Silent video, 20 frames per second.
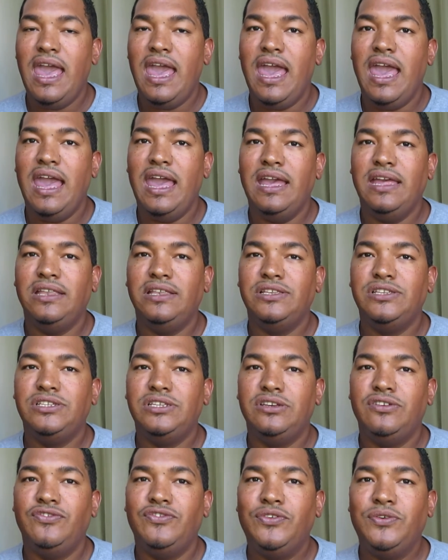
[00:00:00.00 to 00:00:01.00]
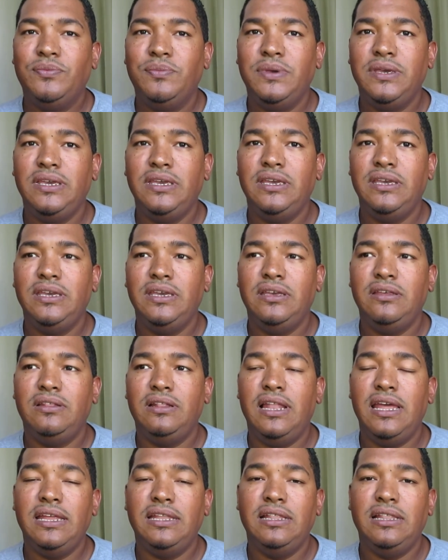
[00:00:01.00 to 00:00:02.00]
And for me,
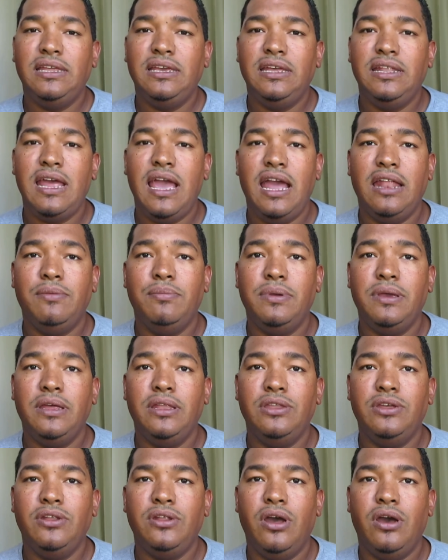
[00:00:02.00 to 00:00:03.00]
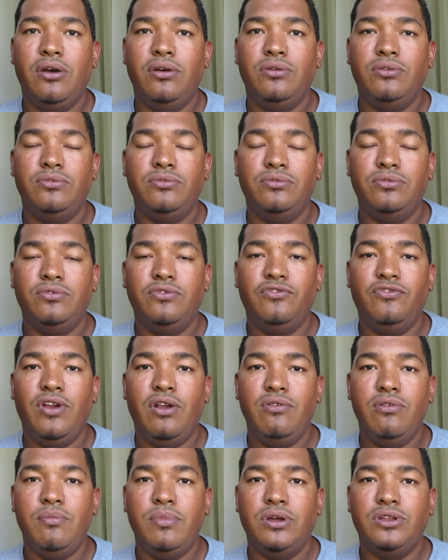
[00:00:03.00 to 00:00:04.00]
lately it had been, you know,
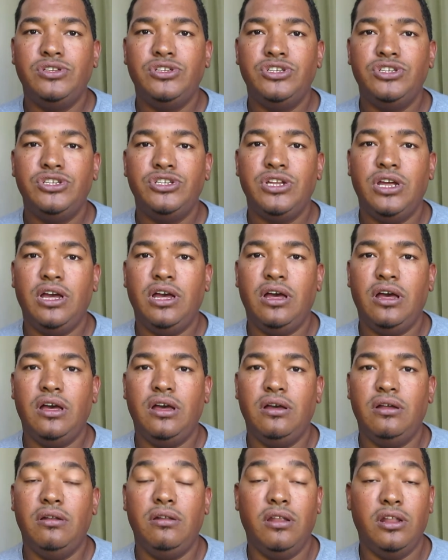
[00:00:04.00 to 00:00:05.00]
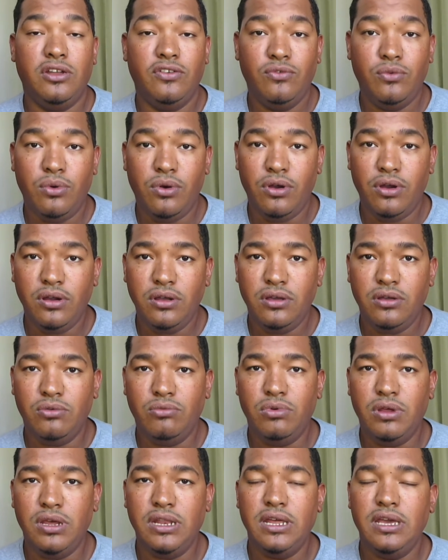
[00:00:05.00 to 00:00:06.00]
very much a lot of work,
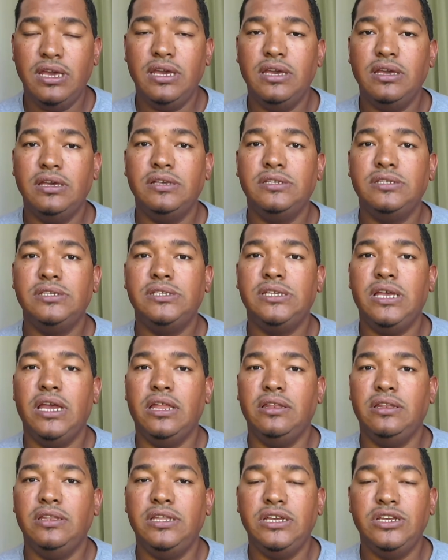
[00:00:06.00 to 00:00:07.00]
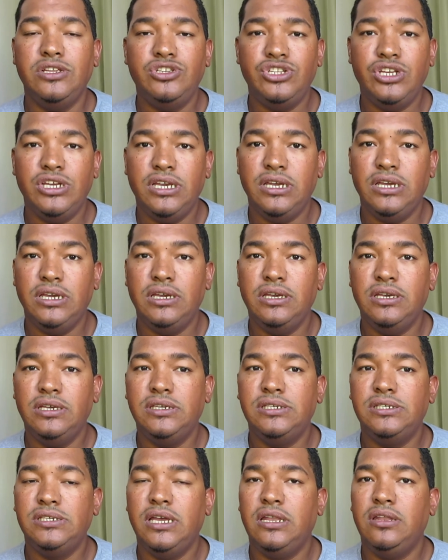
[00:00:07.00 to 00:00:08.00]
readings and
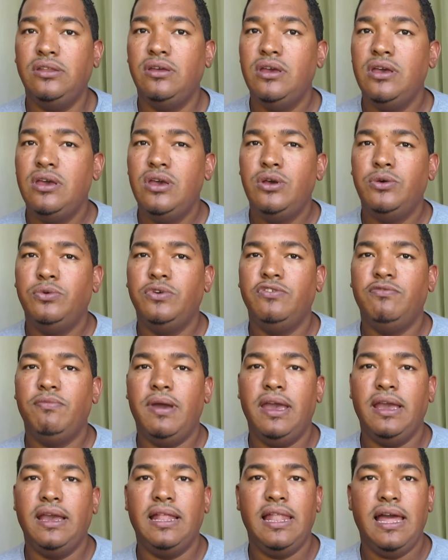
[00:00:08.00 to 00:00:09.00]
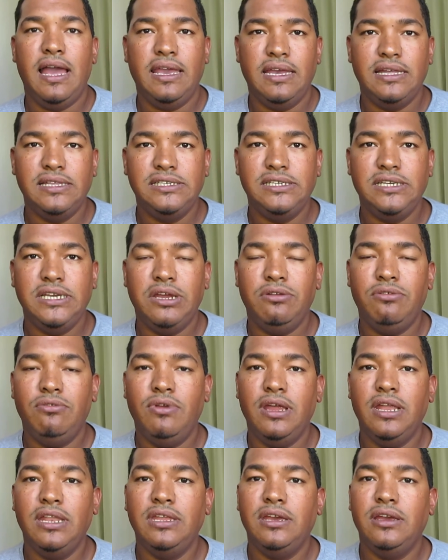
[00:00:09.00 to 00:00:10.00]
teachings and with my clients
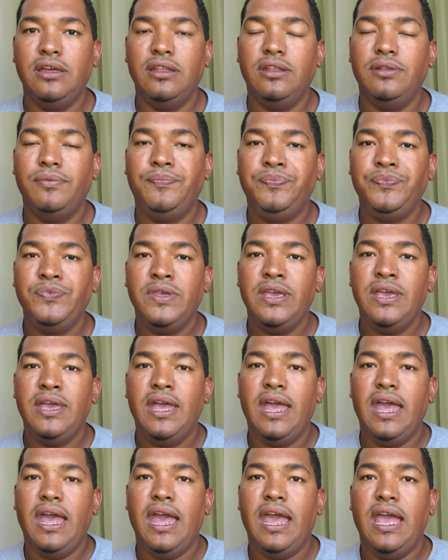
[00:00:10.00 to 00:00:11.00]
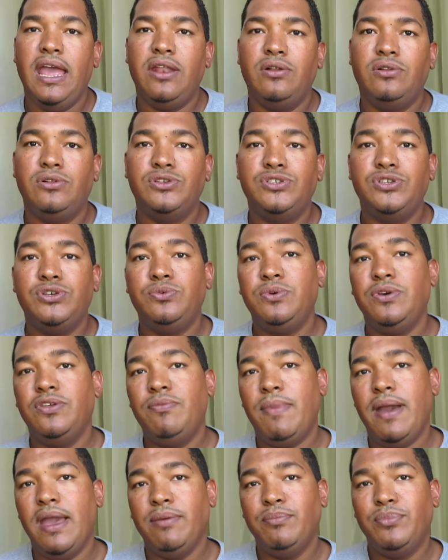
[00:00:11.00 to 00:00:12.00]
here in Réunion. And also with
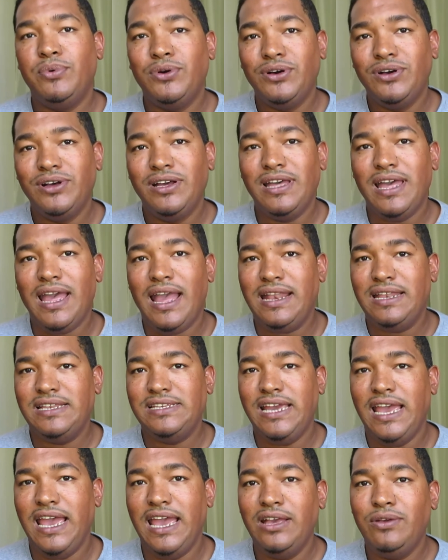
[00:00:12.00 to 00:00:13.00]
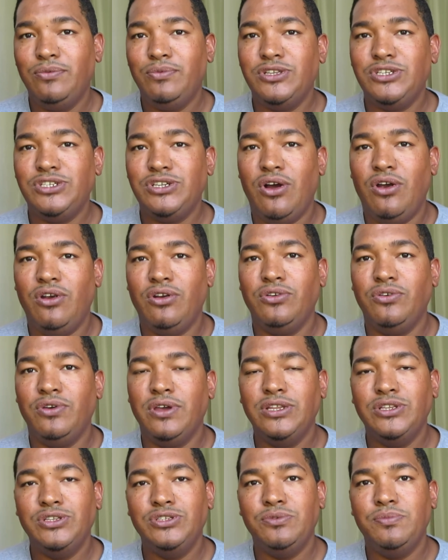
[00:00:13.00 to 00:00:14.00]
my book and deck, which are
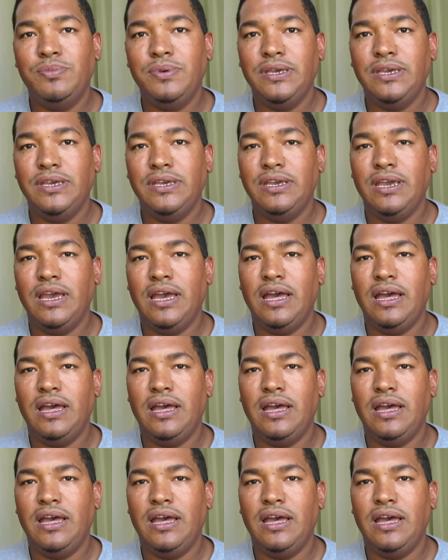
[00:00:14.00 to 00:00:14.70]
going to be